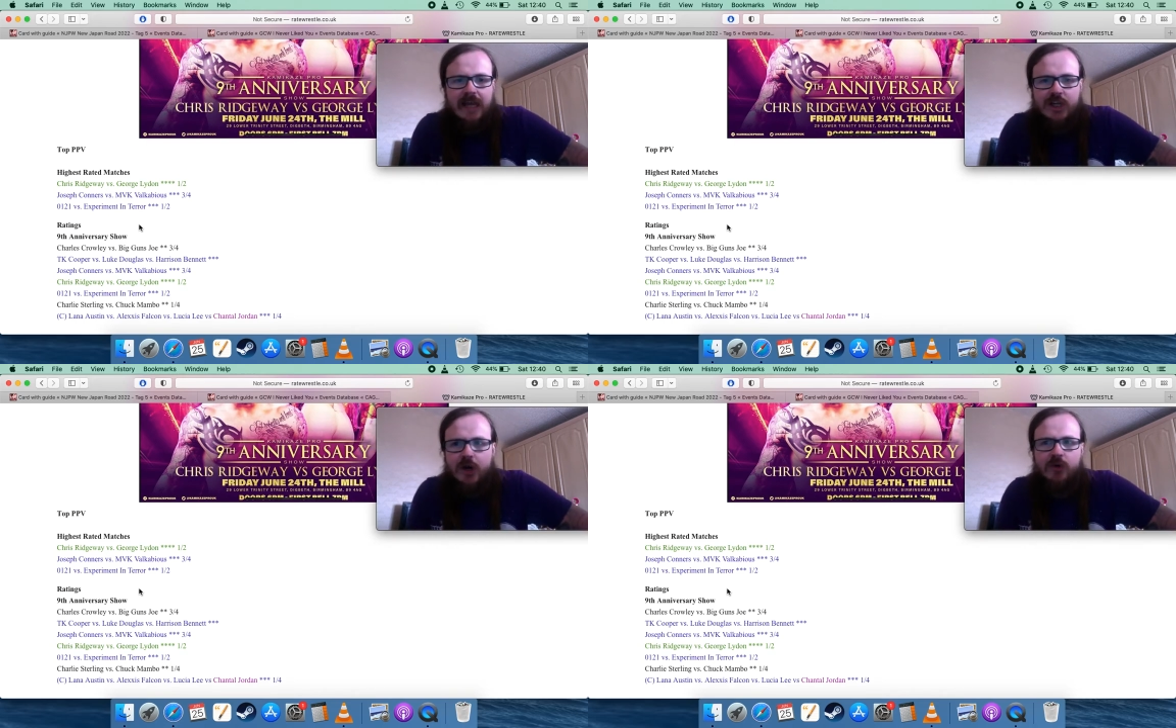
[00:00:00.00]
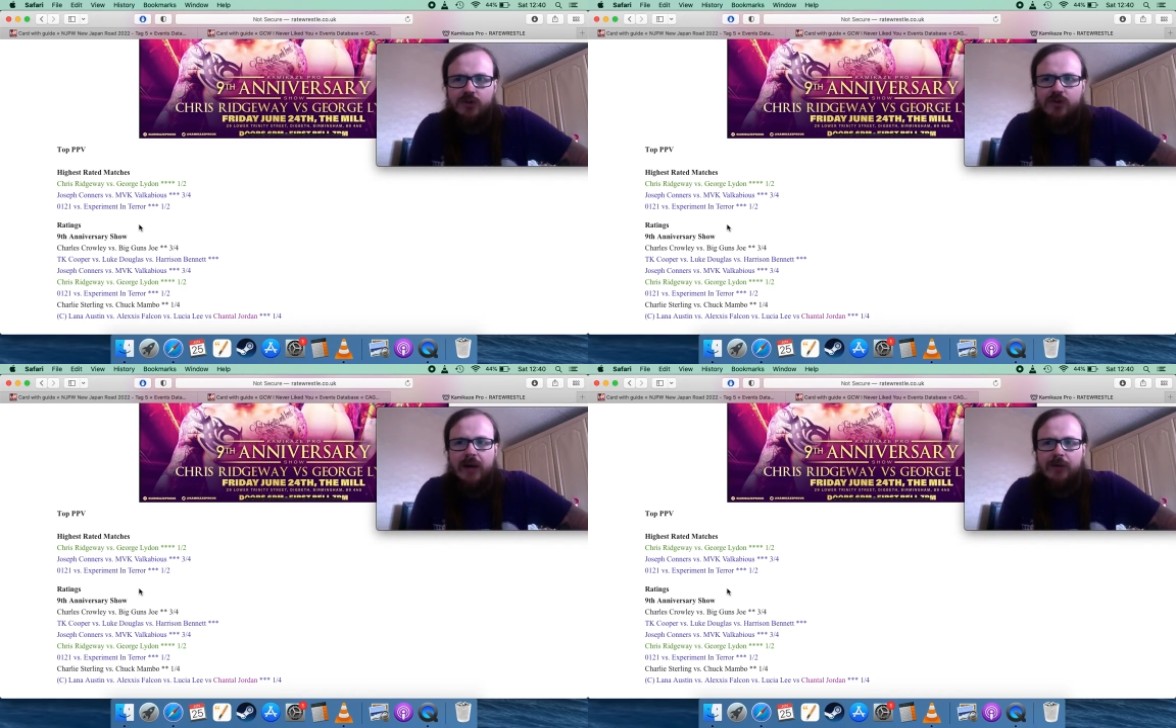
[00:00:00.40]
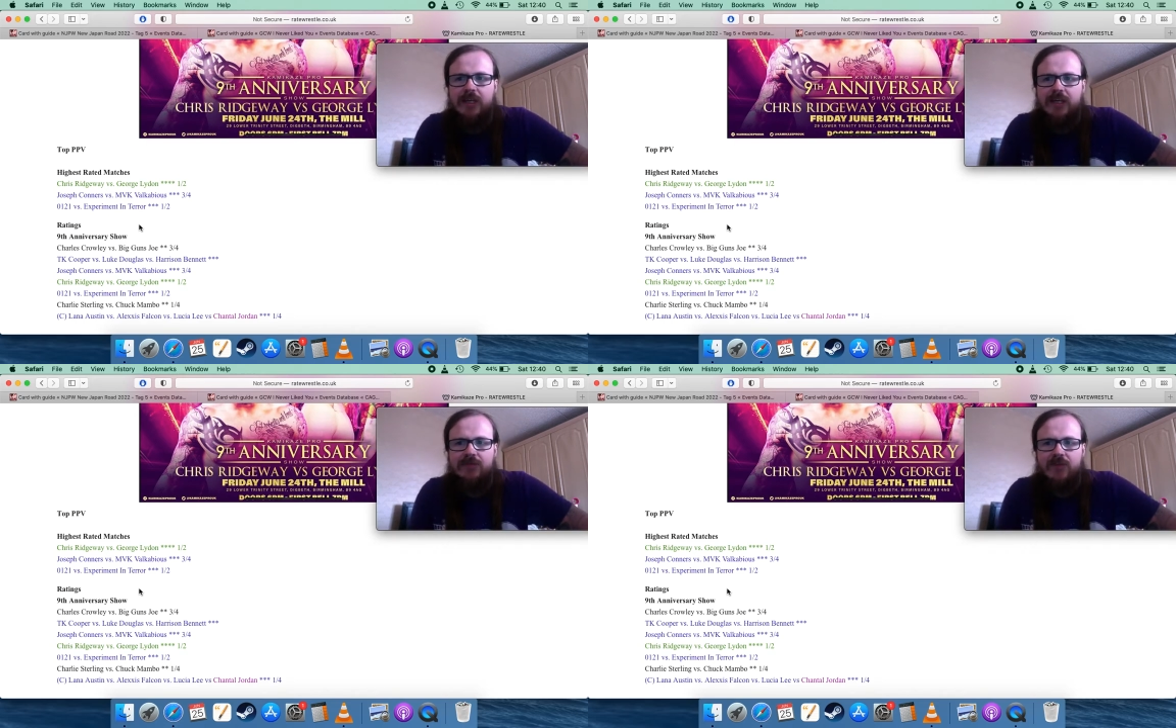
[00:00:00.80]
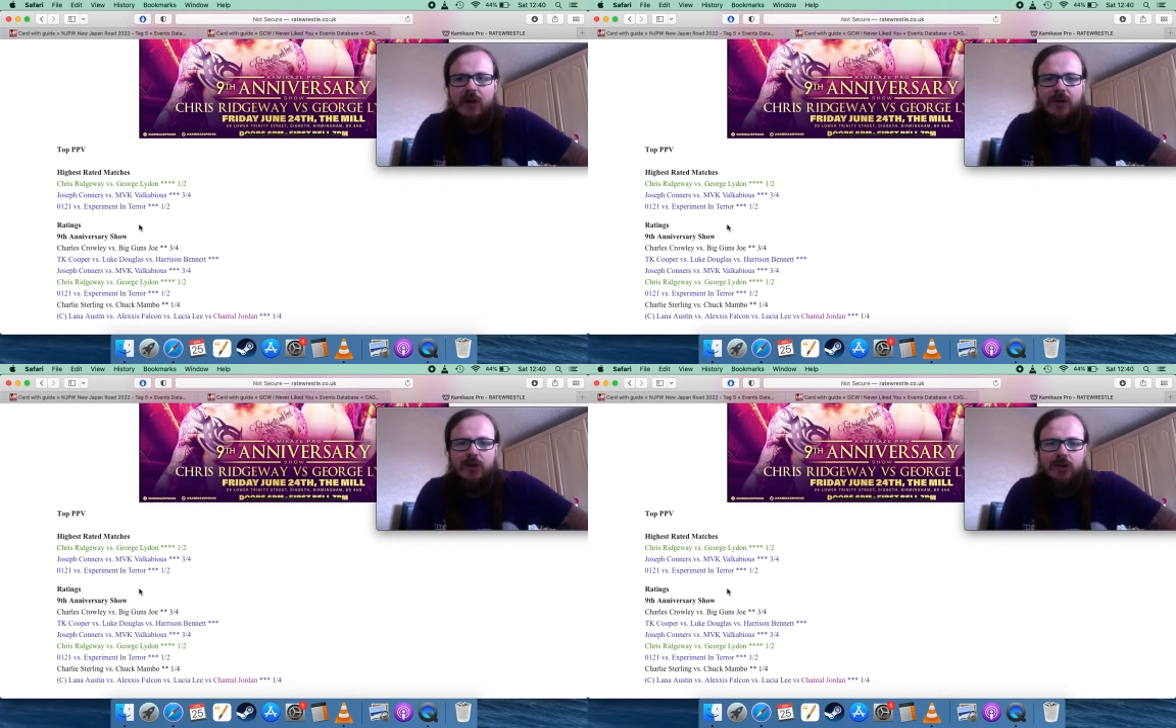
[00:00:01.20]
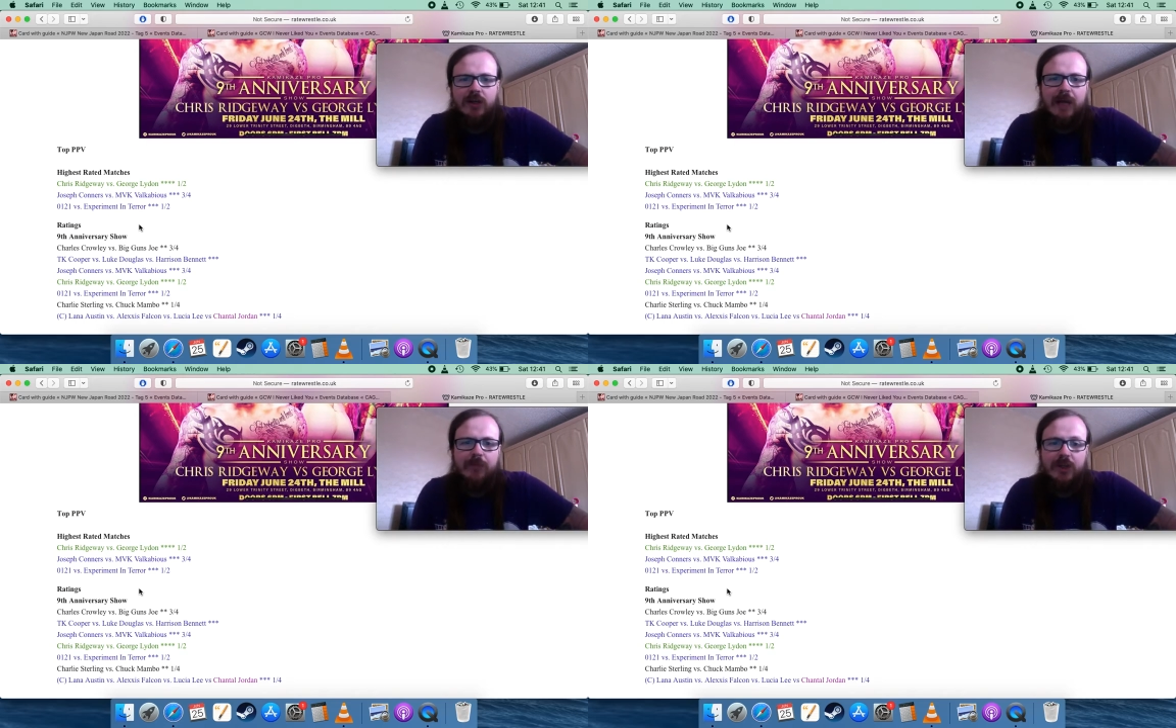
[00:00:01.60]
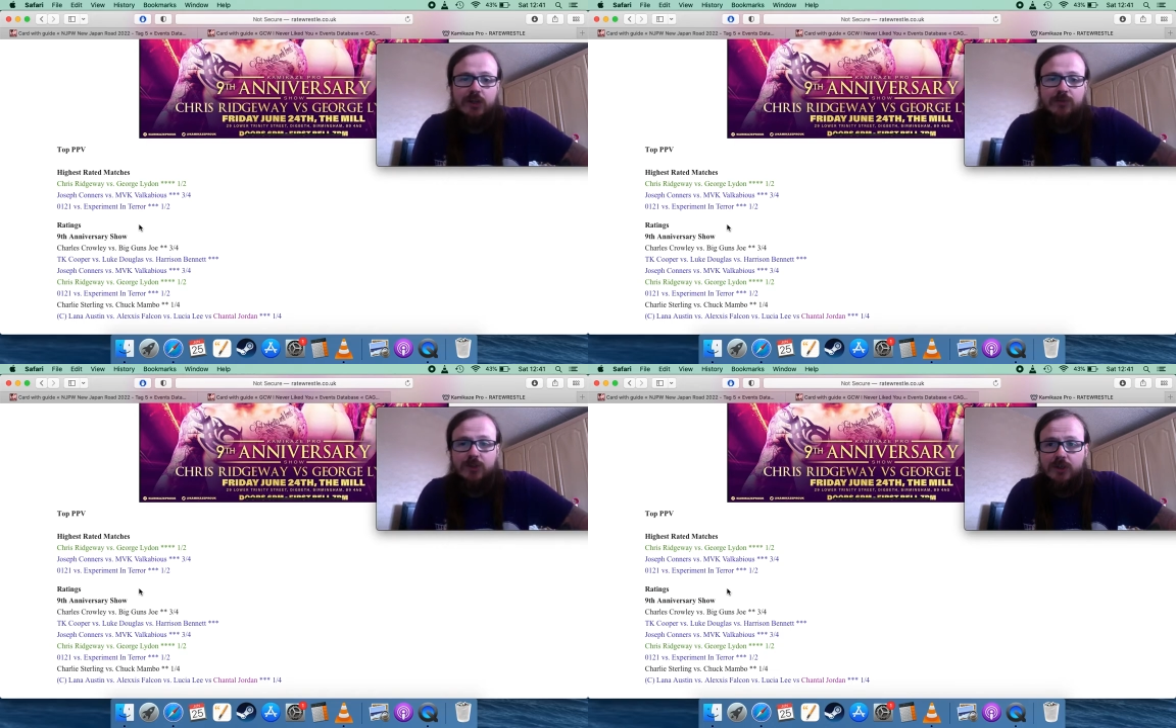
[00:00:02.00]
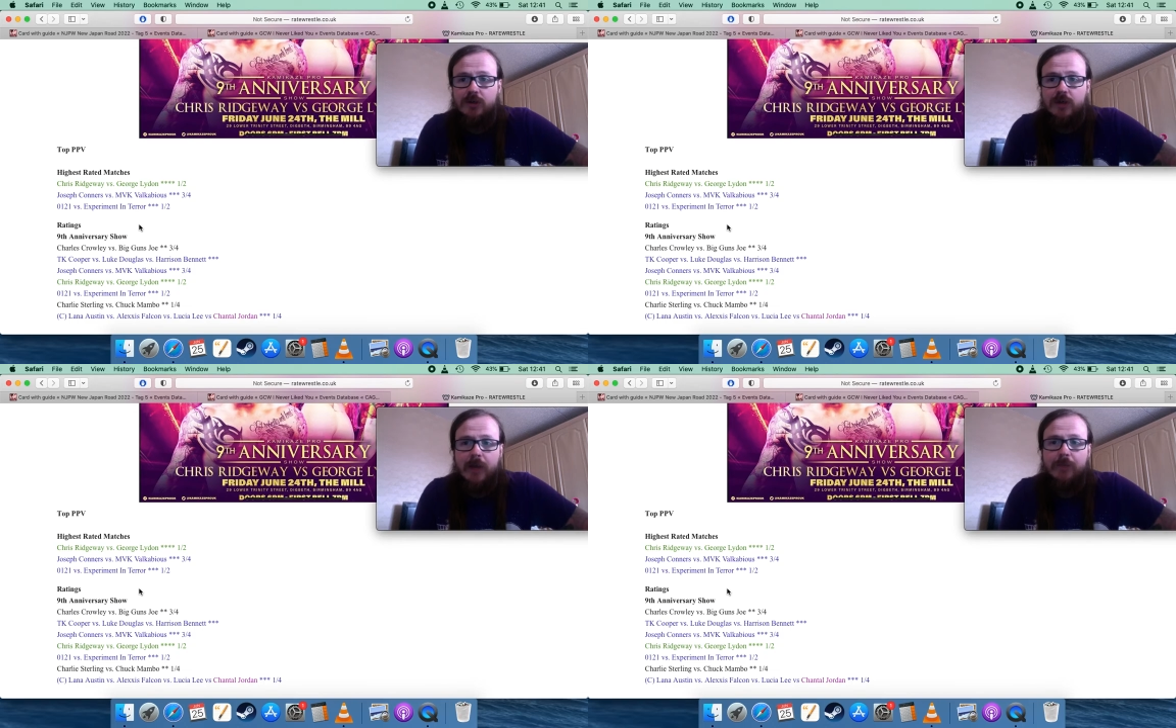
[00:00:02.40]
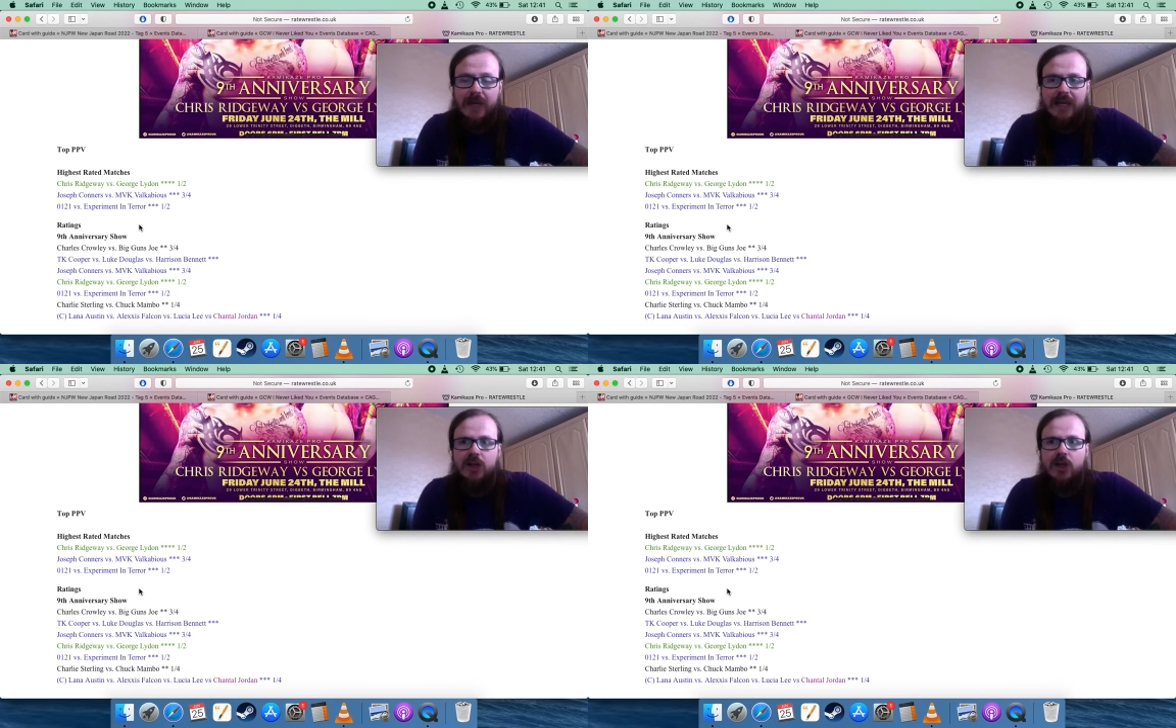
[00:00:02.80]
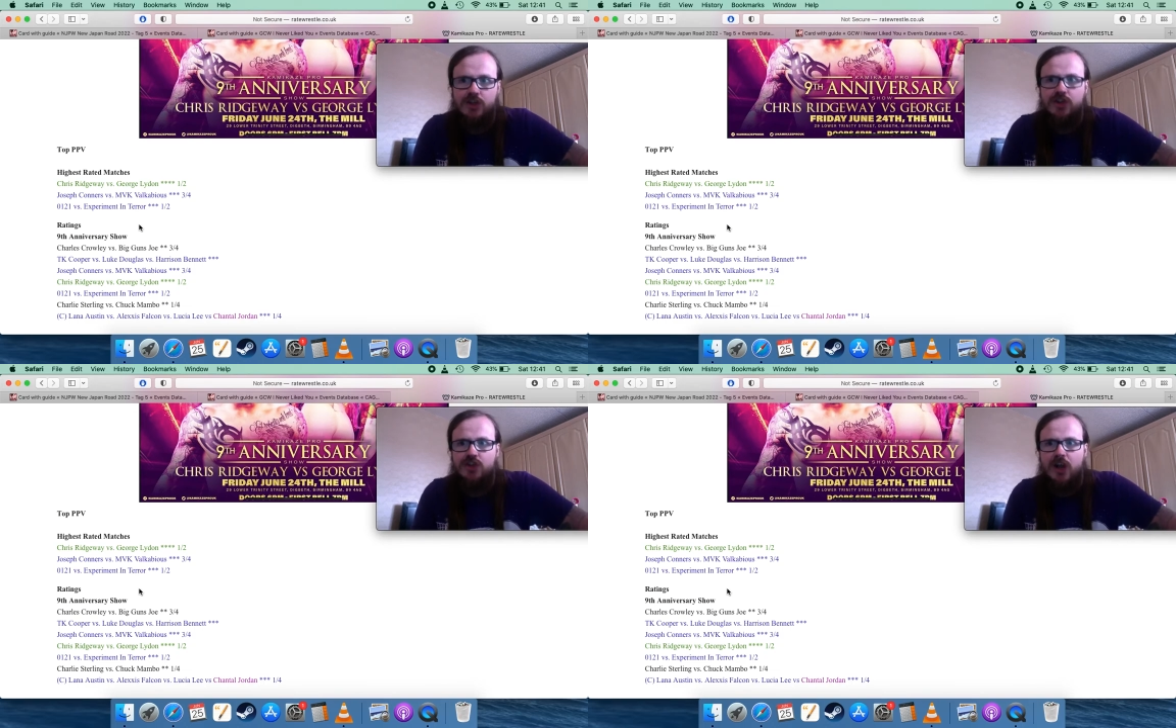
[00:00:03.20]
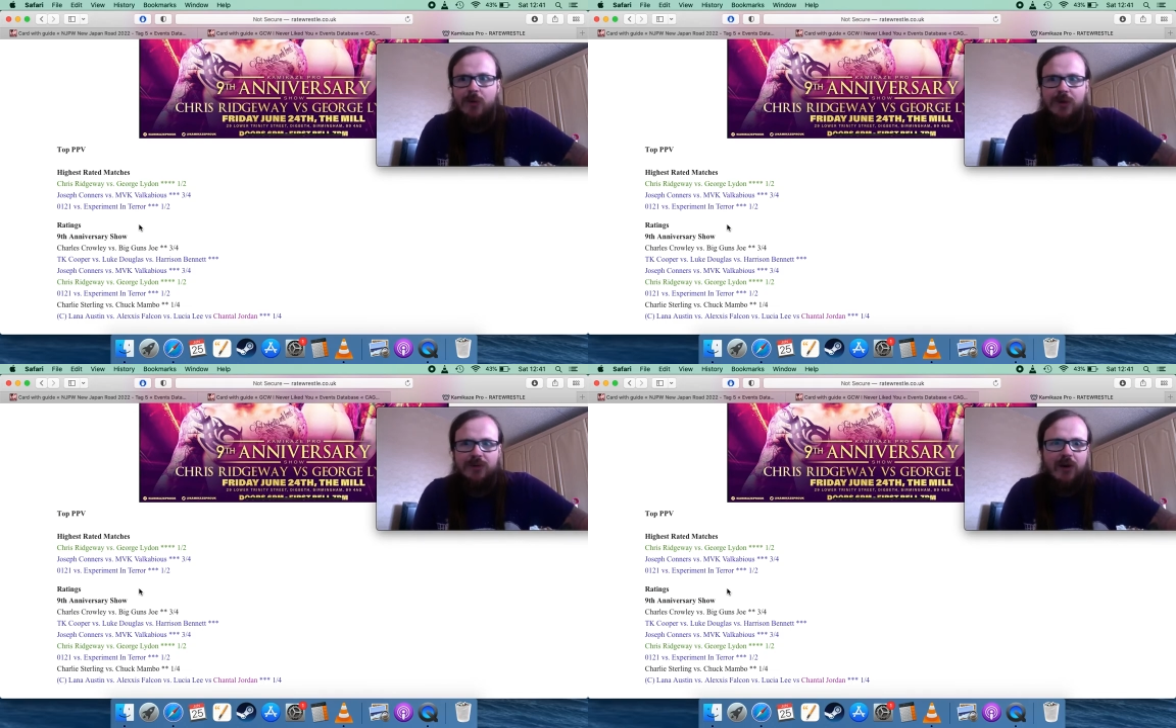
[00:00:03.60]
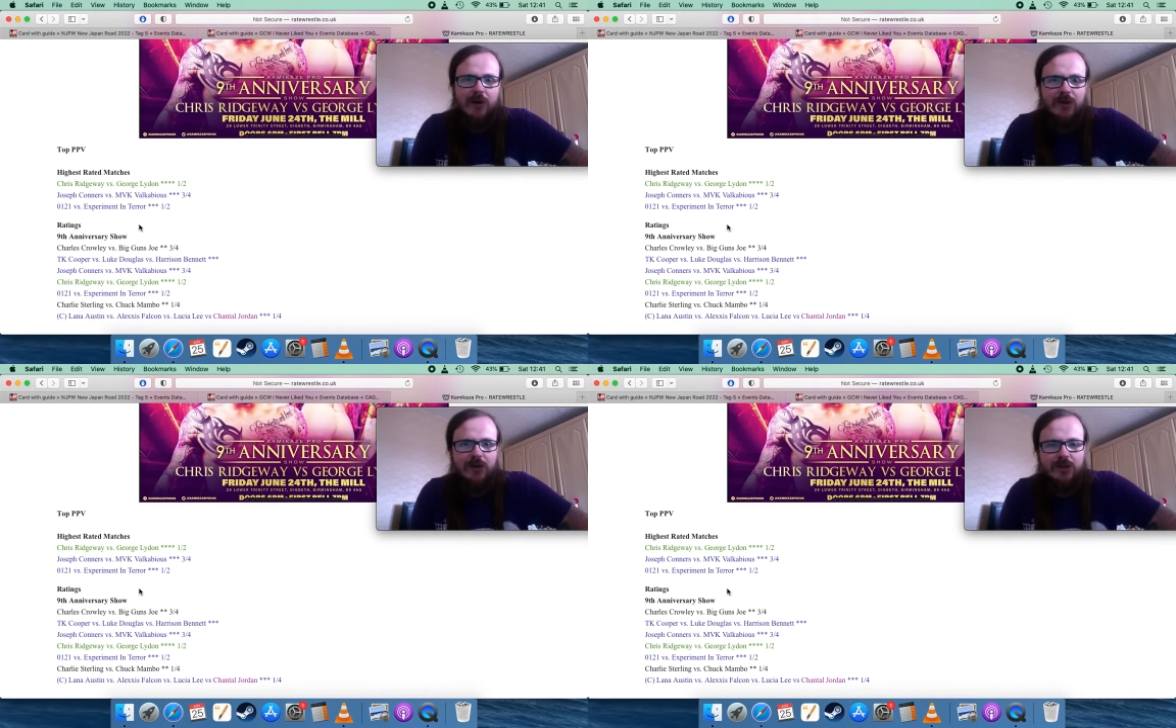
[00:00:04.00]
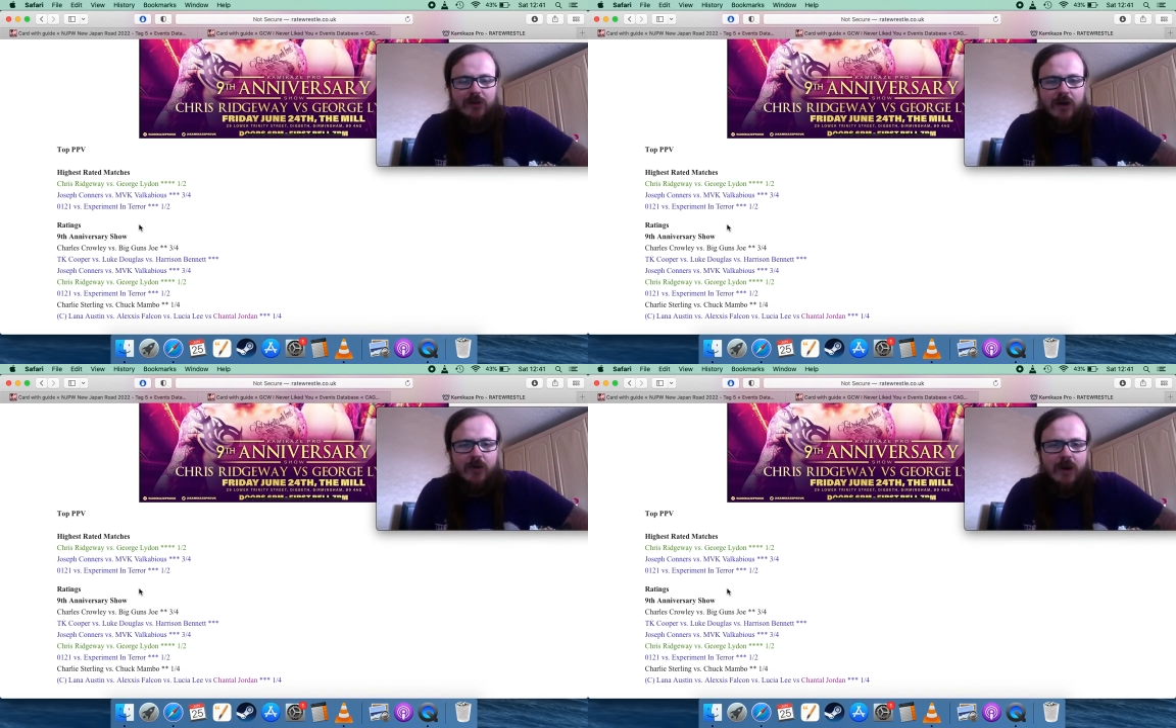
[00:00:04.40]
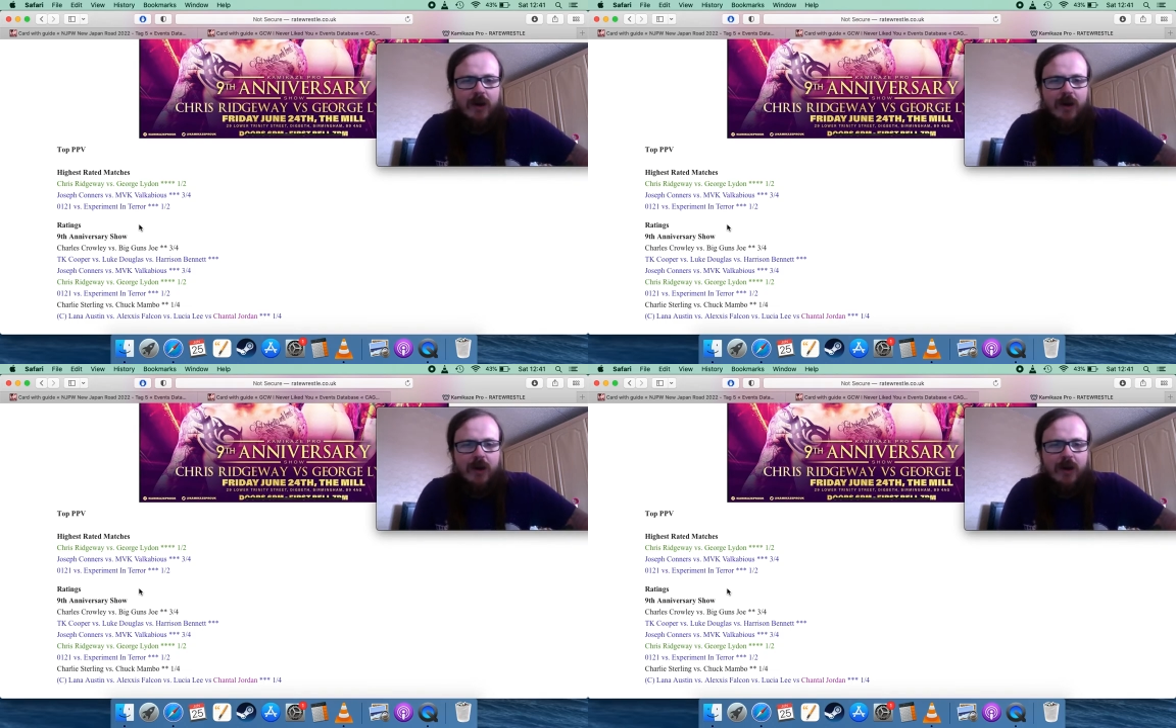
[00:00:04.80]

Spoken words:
Charles Crowley is very good, and Big Guns Joe is very good as well.